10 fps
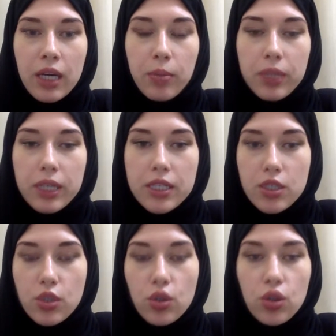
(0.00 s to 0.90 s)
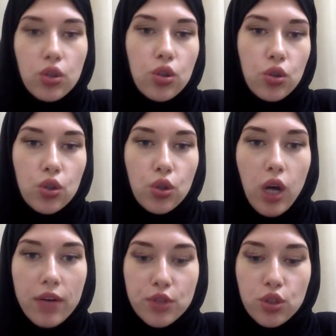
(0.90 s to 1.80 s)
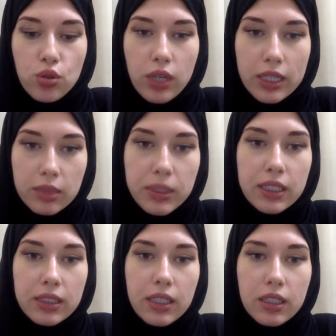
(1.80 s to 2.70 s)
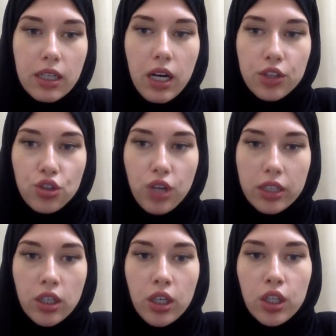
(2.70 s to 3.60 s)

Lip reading: place, you have to admit it in the contract.